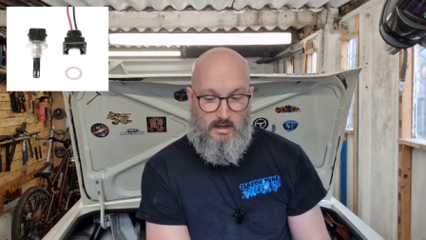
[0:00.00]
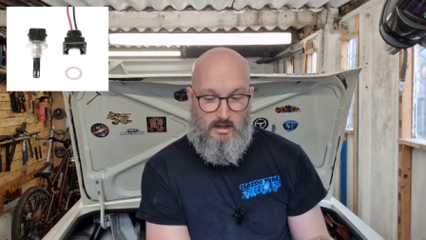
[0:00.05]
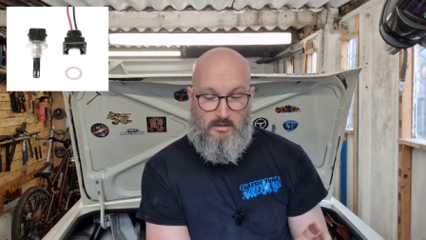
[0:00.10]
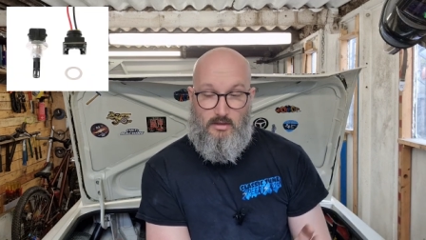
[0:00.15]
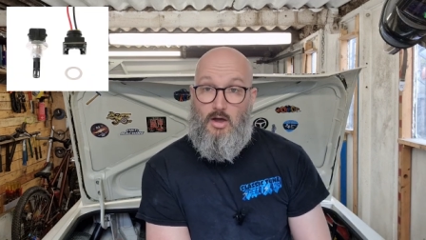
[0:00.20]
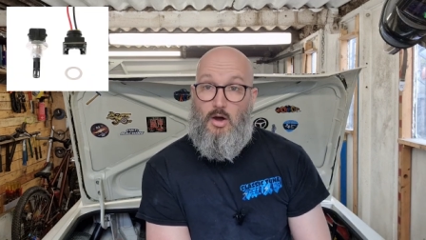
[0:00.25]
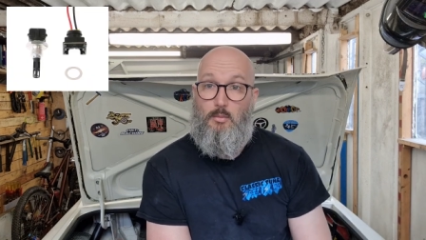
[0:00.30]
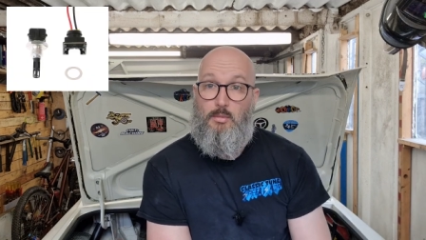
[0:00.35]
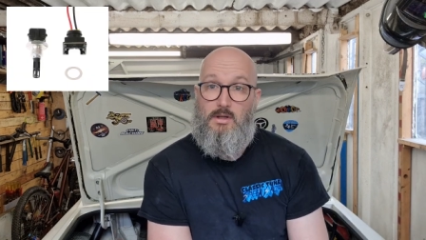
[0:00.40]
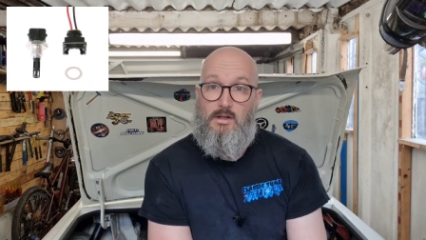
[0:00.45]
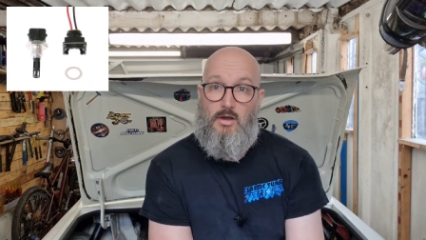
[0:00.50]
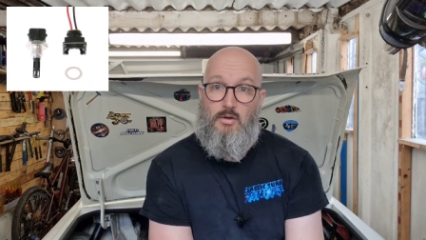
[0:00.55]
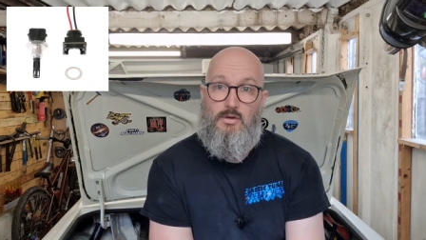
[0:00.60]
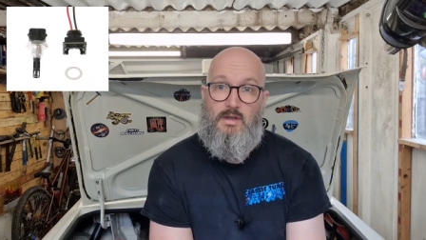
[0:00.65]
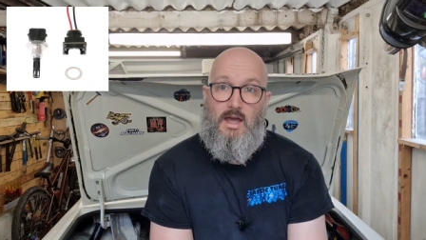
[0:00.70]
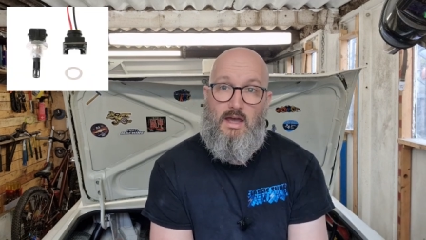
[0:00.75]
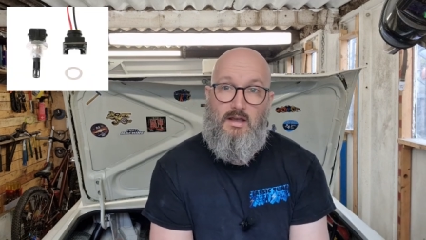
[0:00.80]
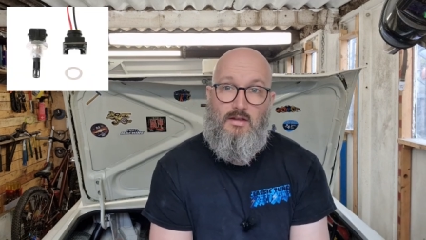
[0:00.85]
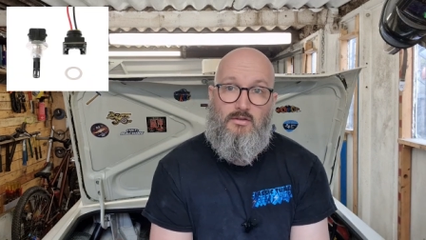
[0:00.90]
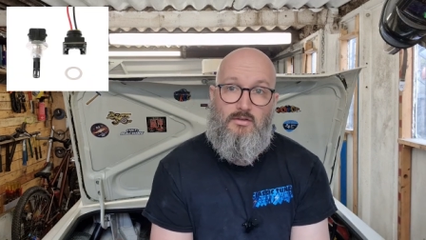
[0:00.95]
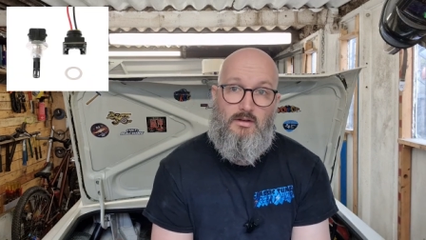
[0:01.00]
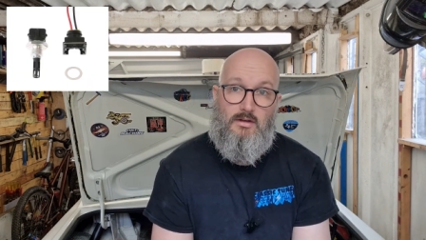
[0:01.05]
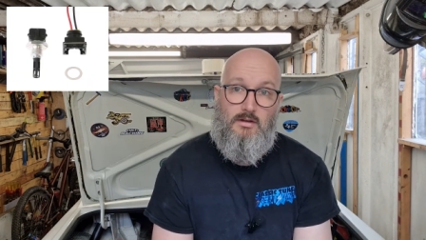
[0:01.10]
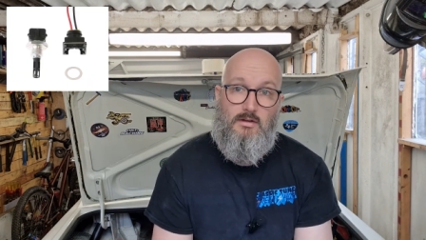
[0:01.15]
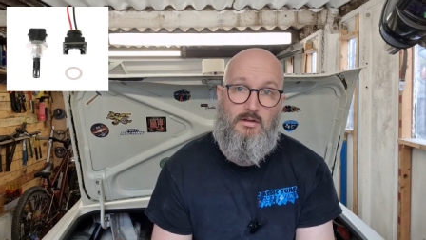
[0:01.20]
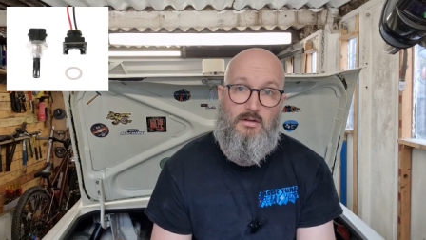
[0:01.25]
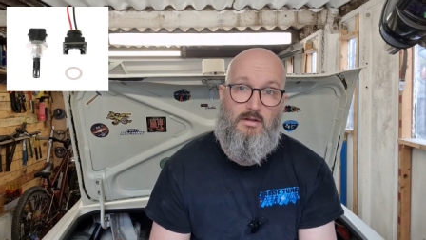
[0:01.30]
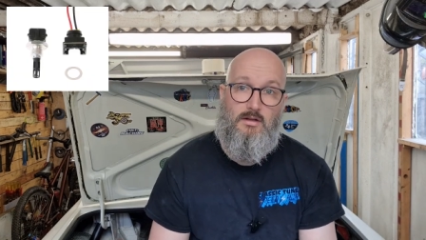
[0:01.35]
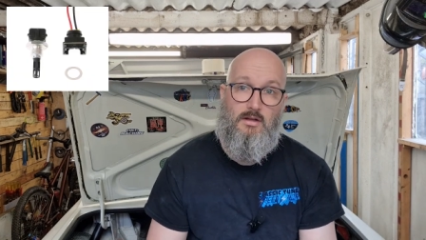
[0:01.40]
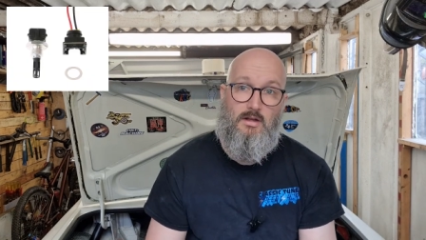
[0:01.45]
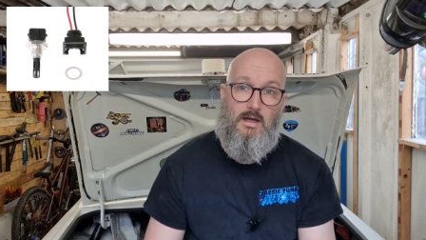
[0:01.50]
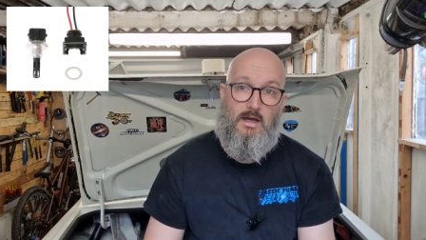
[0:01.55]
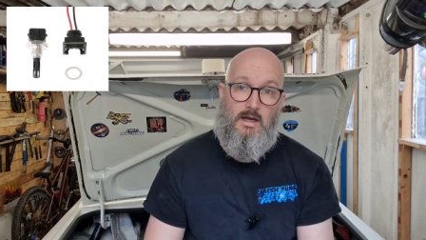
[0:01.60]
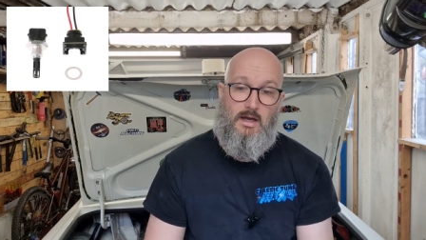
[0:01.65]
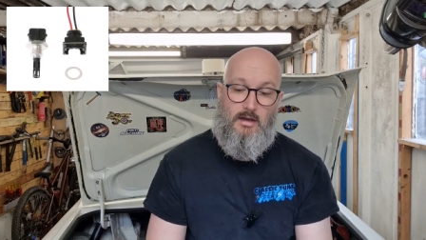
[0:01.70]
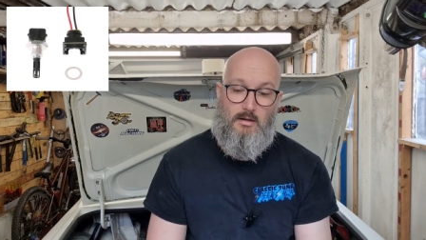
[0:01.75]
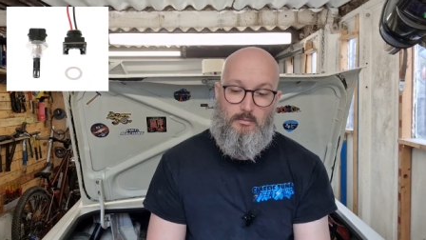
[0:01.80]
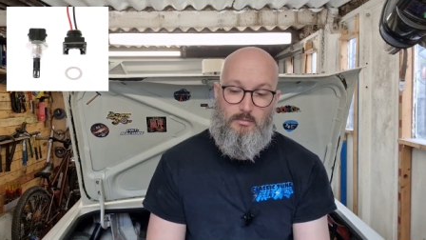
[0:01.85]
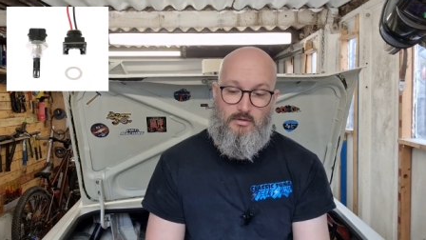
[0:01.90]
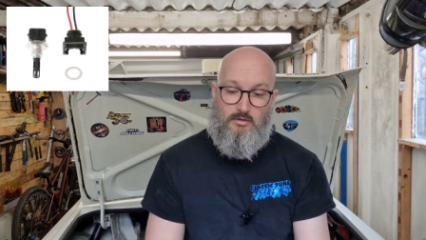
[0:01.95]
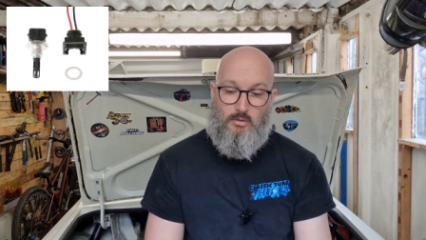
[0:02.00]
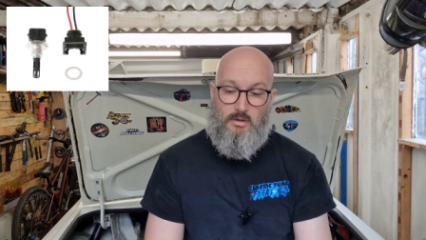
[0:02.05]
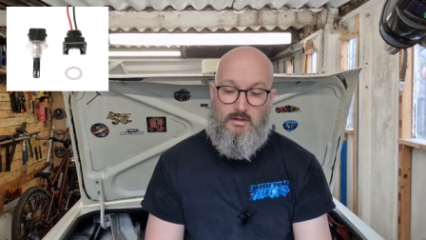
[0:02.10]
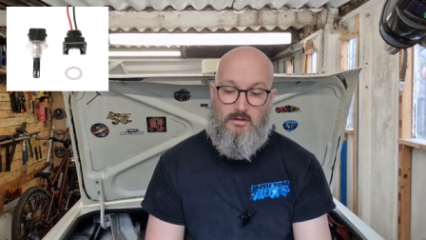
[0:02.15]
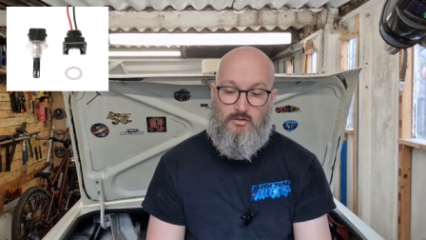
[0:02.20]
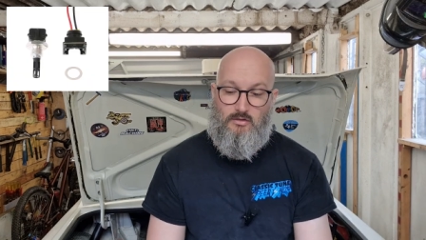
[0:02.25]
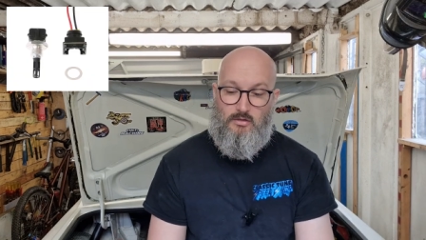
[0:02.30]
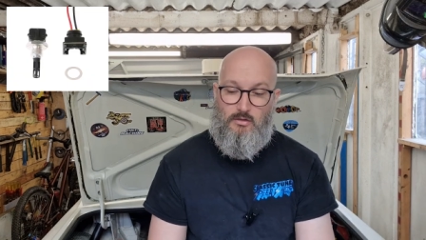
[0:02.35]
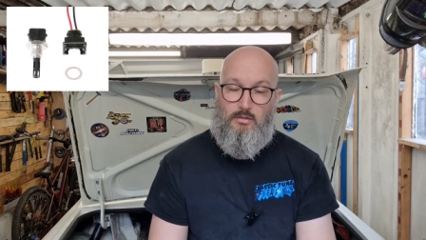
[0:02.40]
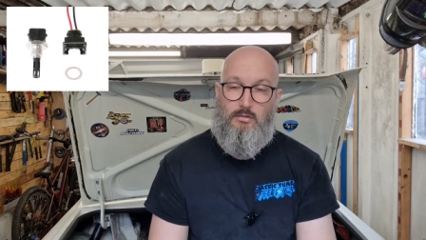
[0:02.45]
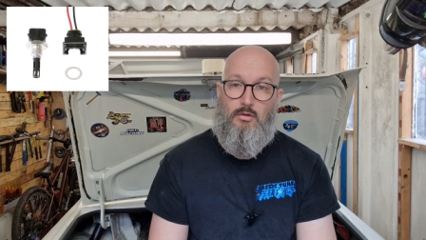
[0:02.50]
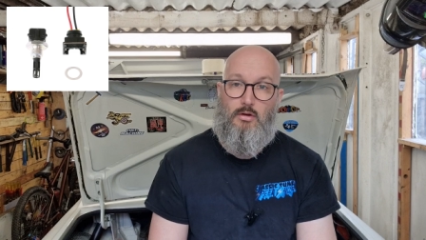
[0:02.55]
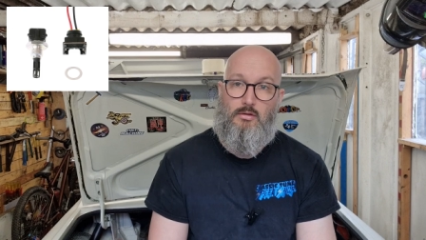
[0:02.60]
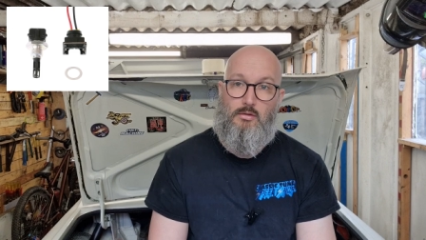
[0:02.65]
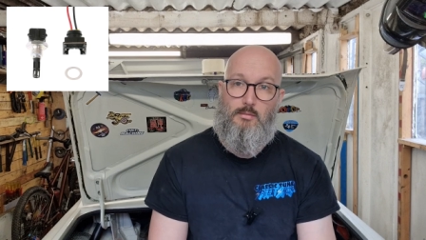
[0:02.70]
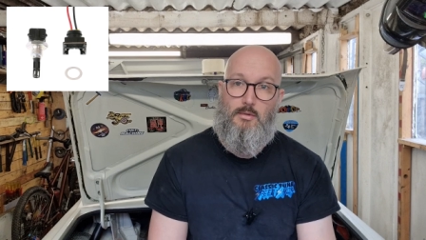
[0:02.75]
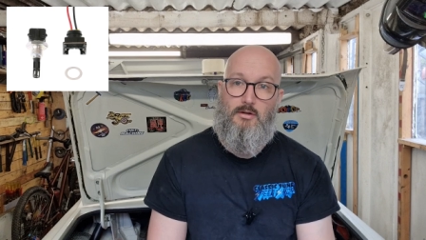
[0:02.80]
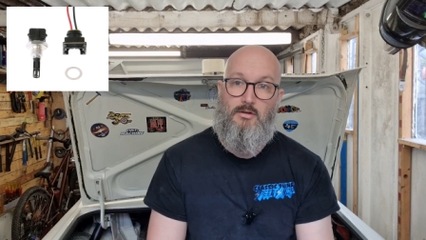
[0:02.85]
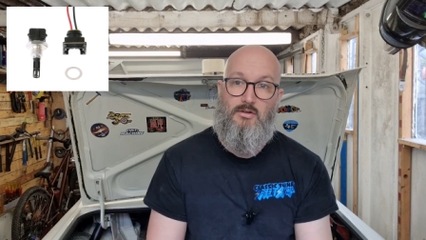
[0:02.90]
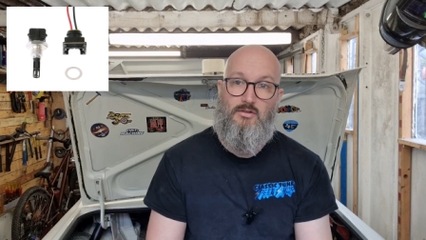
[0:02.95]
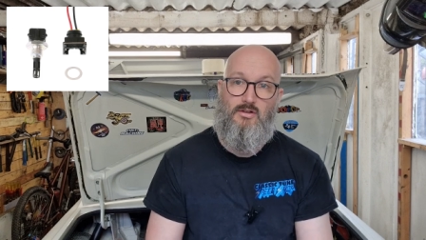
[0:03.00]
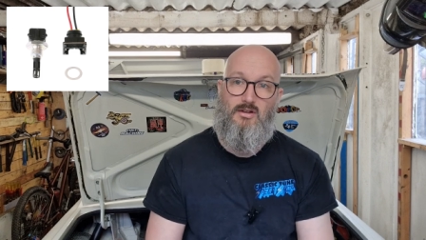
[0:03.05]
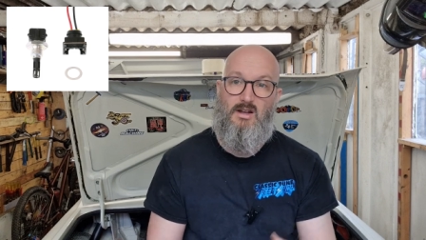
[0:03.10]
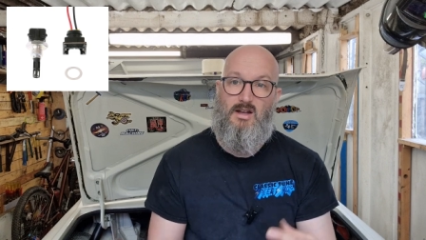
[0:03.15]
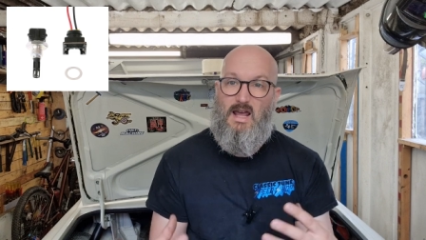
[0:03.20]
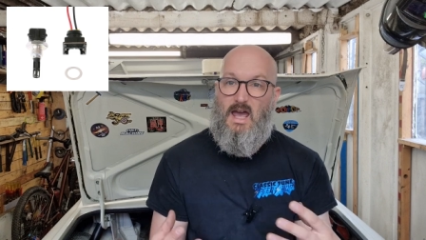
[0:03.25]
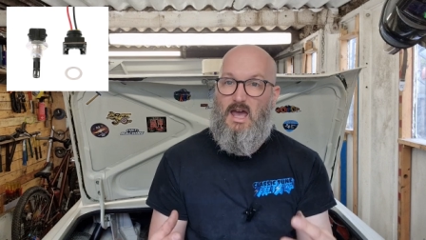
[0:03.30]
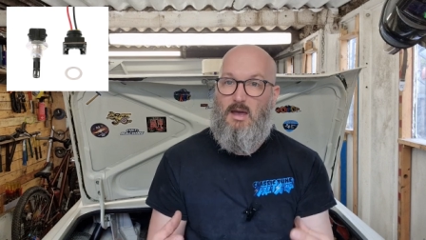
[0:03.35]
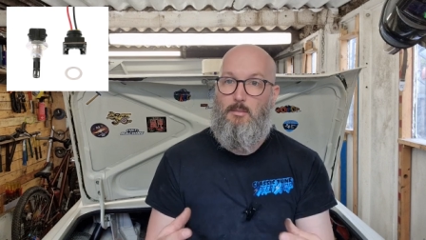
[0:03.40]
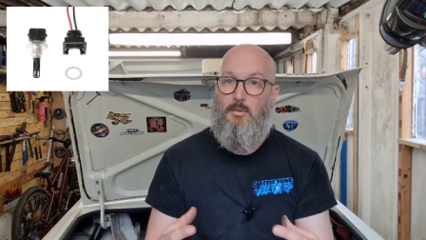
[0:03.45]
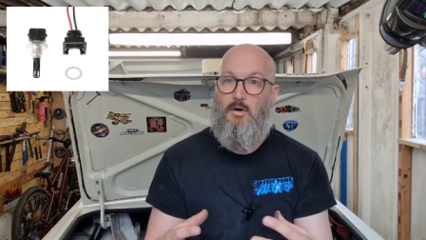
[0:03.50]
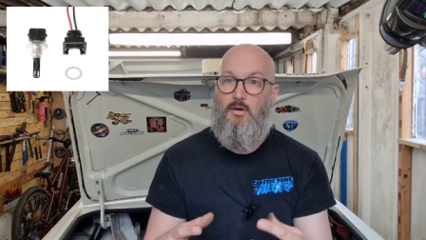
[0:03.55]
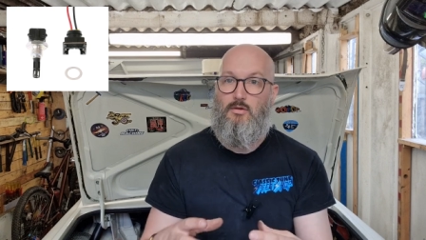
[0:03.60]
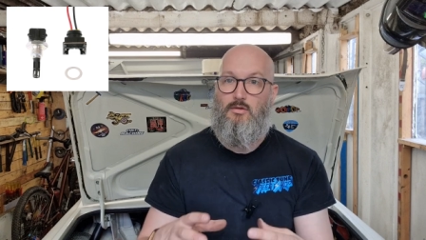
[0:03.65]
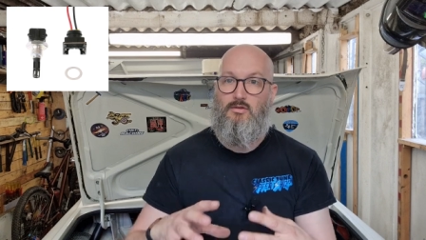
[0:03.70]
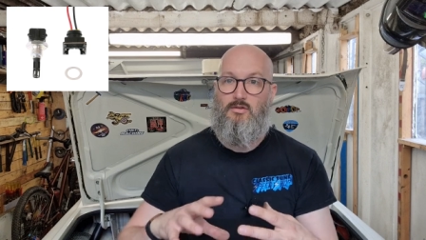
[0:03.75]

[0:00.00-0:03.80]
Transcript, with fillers: and that'll be located uh, between the two throttle bodies in an airbox.